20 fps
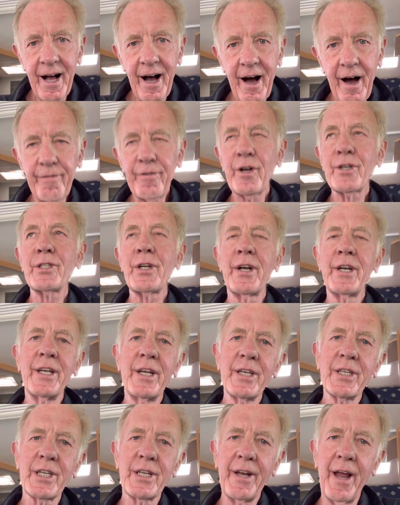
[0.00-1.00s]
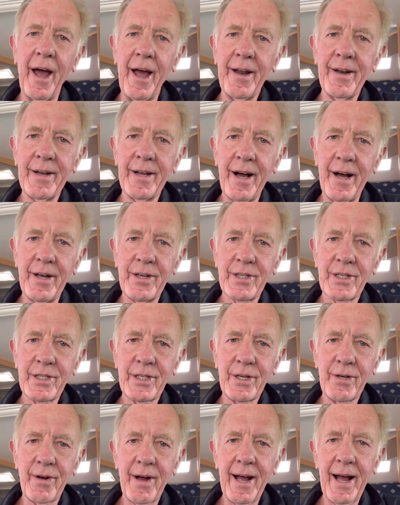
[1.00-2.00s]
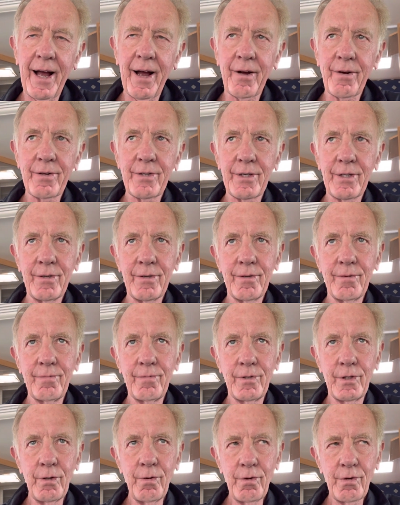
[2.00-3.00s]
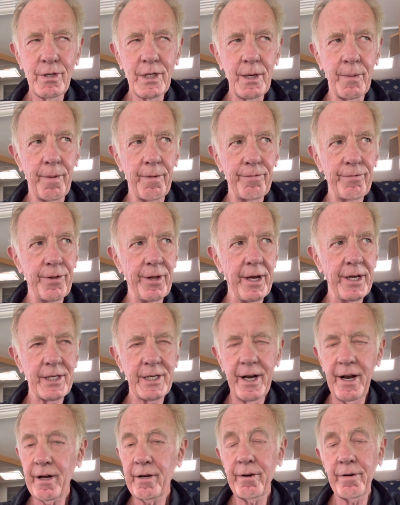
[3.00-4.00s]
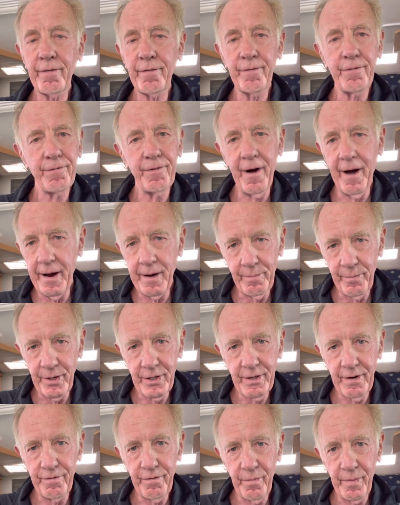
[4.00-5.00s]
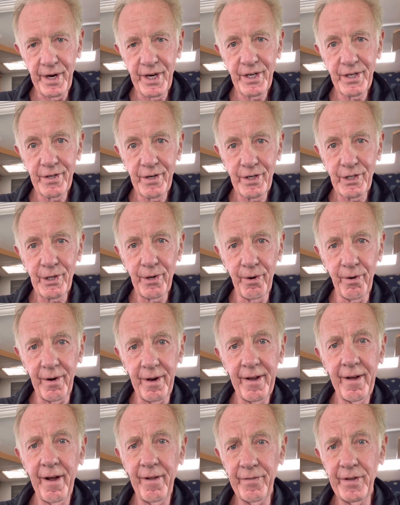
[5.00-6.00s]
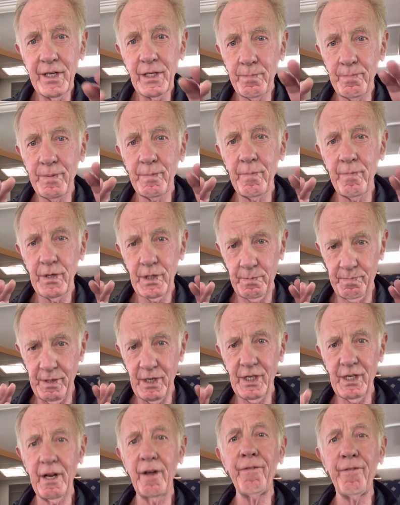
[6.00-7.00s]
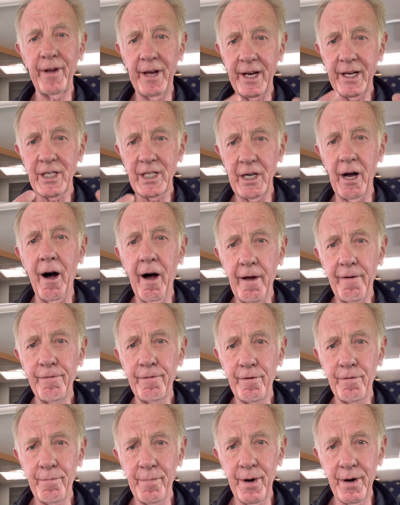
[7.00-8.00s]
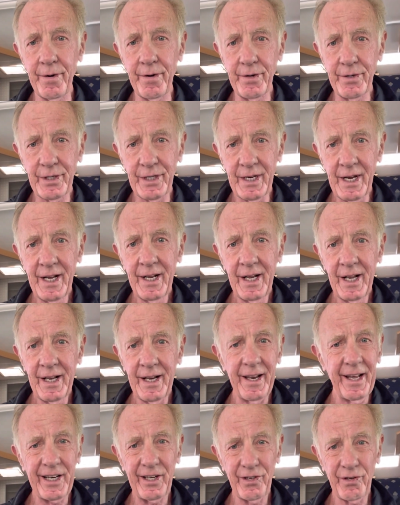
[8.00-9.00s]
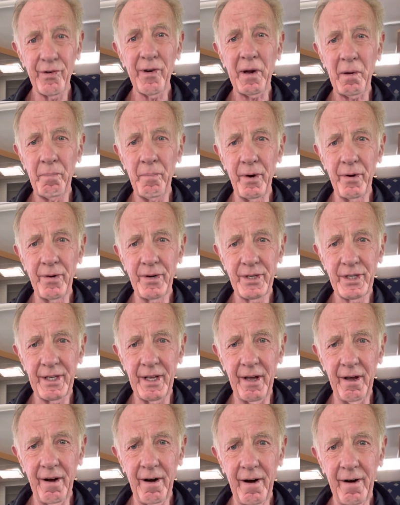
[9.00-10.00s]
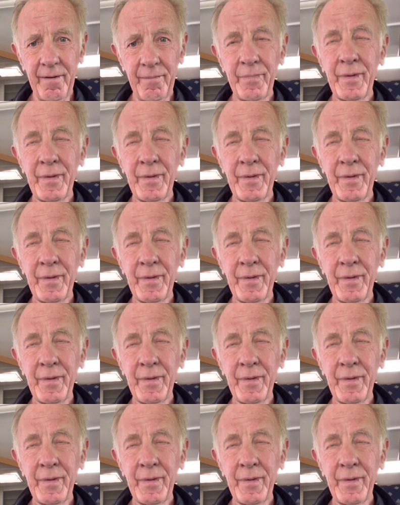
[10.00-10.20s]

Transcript: I've looked on the internet as to how to do some of this, and I couldn't find much information at all on these specific type of mirrors, like truck mirrors they are.